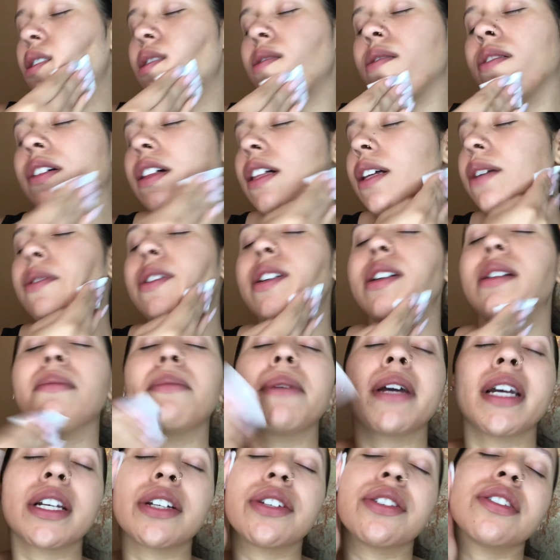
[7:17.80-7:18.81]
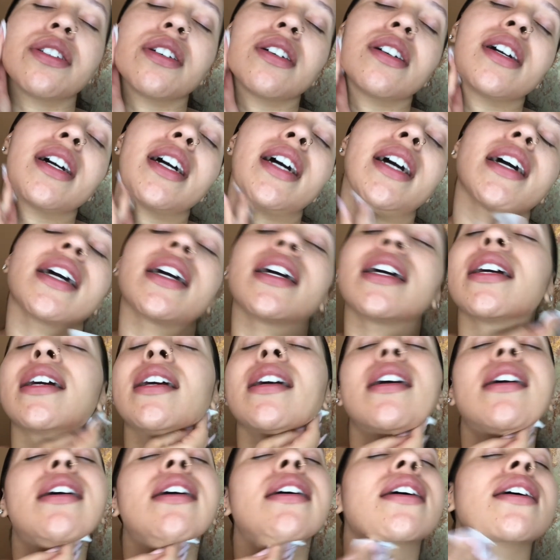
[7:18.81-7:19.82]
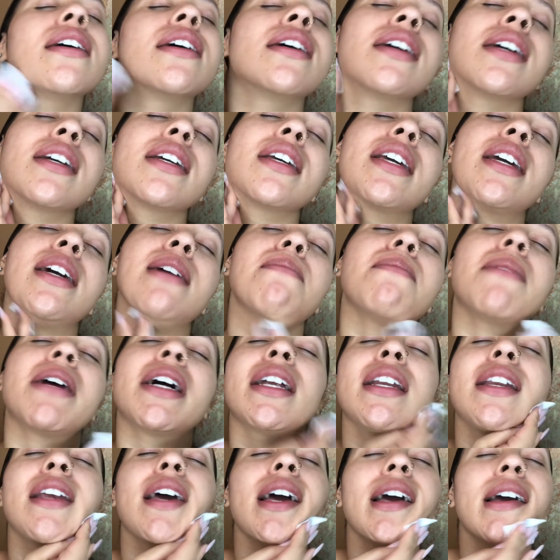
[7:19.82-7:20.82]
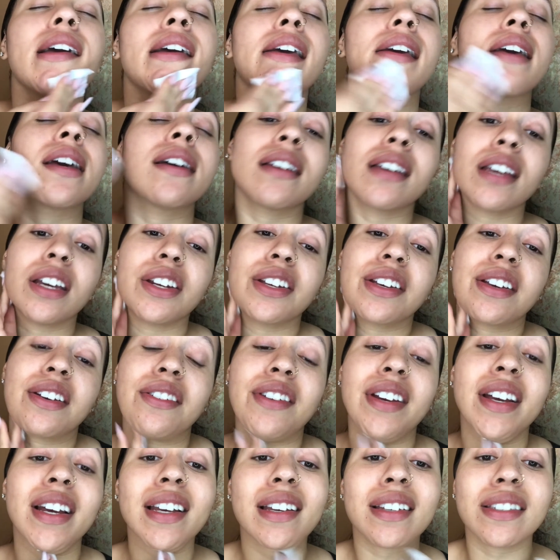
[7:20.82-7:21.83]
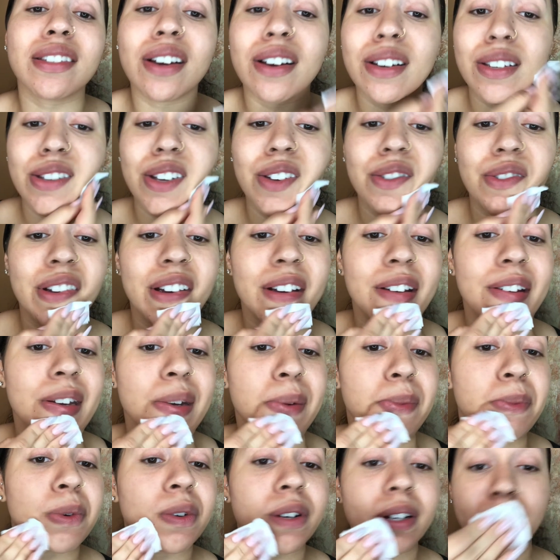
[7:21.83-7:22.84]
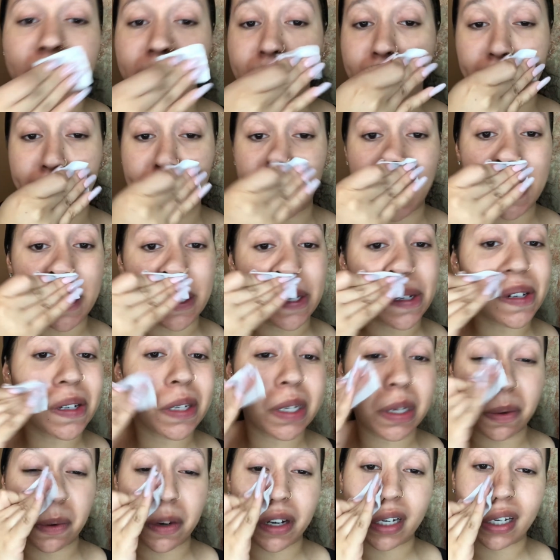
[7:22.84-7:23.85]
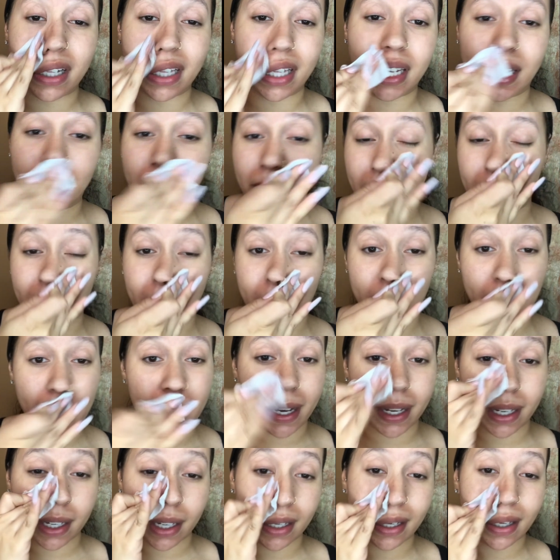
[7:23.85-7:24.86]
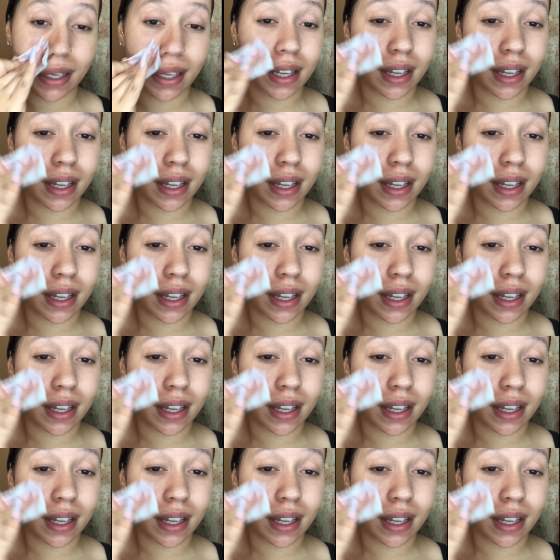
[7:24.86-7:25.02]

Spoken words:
Really want to make sure I get my neck. Getting your neck is also very important, so make sure you are cleaning your neck.